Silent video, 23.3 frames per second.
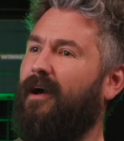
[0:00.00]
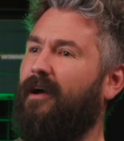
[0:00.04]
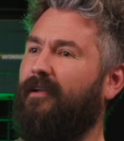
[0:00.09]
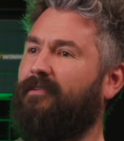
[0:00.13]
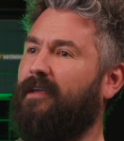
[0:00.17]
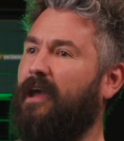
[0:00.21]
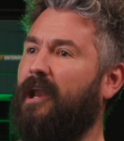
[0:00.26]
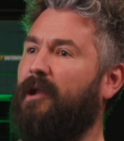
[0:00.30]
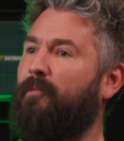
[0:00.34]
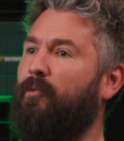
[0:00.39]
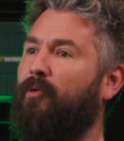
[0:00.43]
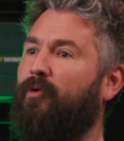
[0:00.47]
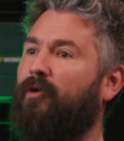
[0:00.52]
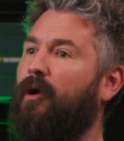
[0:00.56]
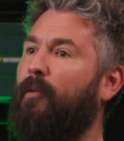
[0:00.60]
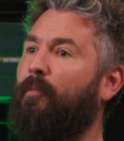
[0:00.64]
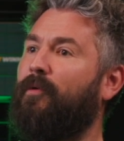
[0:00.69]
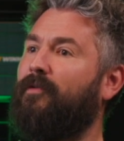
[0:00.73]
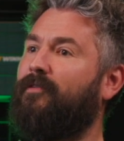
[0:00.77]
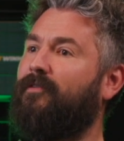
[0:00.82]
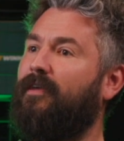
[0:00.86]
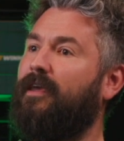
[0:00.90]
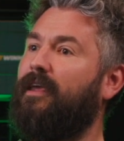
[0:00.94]
a terrible
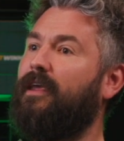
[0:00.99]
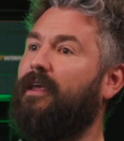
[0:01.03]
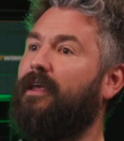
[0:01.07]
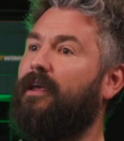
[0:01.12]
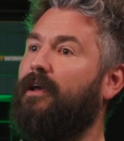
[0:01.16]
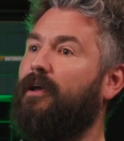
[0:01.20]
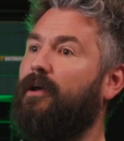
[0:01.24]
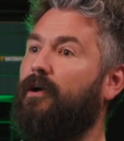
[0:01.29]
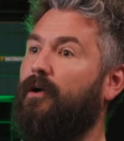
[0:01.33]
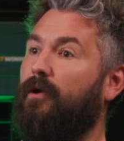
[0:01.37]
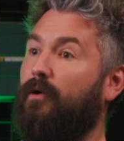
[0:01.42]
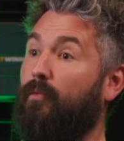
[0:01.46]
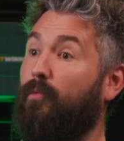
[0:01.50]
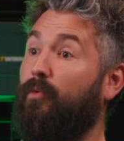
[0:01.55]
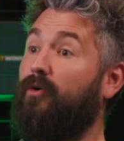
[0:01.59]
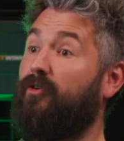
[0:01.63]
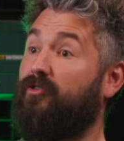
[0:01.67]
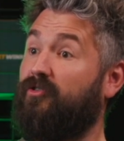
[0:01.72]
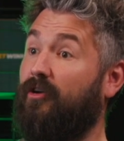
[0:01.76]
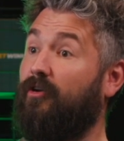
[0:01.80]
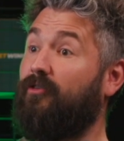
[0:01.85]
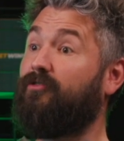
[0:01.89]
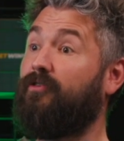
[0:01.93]
cup of tea? Or
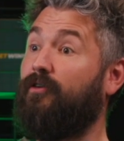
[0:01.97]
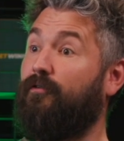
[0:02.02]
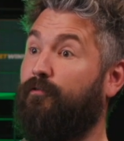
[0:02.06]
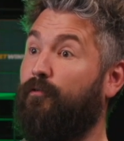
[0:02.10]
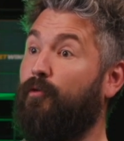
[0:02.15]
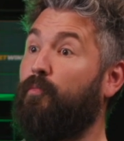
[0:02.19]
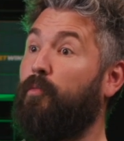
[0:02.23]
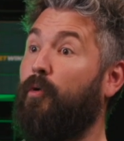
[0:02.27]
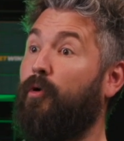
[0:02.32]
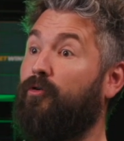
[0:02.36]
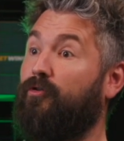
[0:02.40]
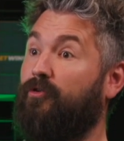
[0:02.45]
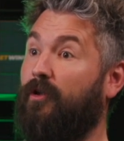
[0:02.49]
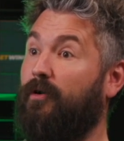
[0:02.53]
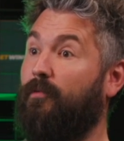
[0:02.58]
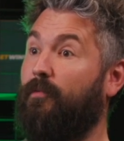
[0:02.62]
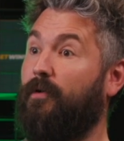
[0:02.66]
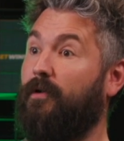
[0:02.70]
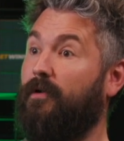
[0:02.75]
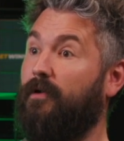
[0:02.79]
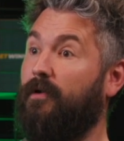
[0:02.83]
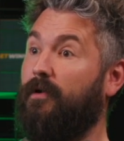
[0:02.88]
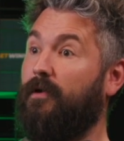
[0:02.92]
Chelsea Football
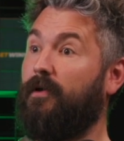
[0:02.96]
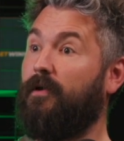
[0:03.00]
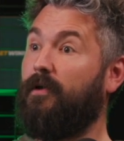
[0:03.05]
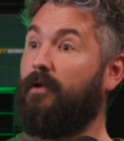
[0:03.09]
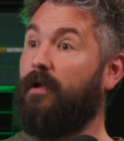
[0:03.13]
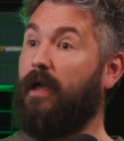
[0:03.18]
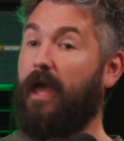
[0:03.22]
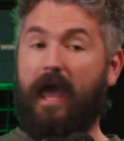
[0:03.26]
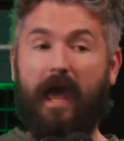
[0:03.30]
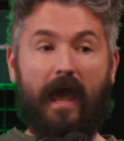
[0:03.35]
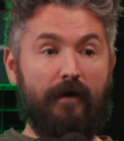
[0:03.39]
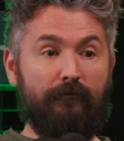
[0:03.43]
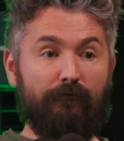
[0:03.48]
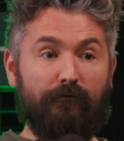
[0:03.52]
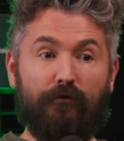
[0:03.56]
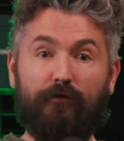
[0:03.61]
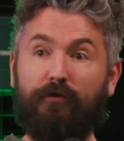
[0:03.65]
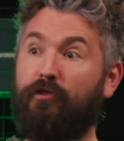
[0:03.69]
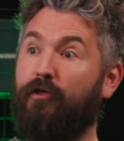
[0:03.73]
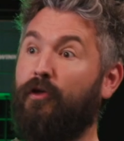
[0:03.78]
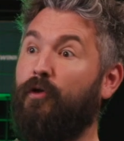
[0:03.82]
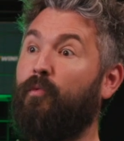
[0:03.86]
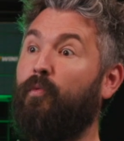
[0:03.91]
Club? Yeah.
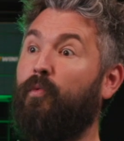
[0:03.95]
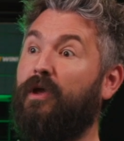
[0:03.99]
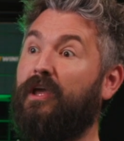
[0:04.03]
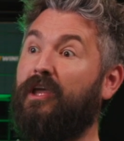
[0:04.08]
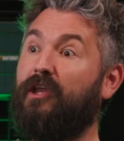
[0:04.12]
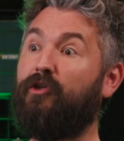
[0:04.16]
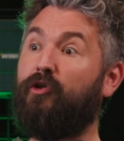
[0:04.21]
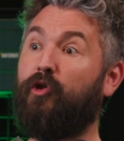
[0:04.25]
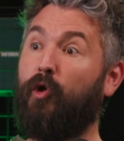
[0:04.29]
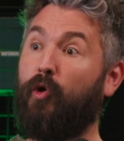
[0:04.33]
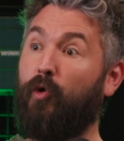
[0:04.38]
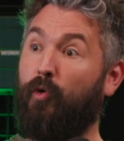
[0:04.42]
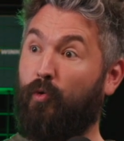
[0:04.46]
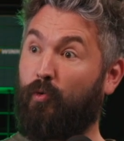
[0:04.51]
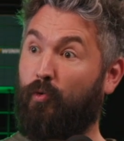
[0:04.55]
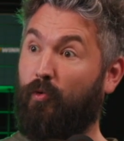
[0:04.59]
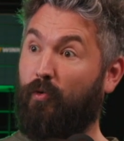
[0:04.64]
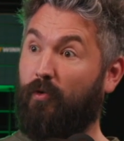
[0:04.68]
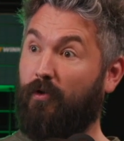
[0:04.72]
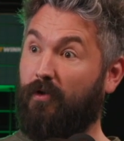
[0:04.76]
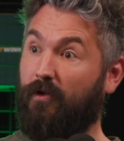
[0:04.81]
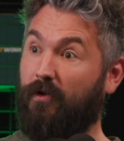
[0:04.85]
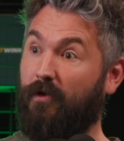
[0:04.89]
Everything we do.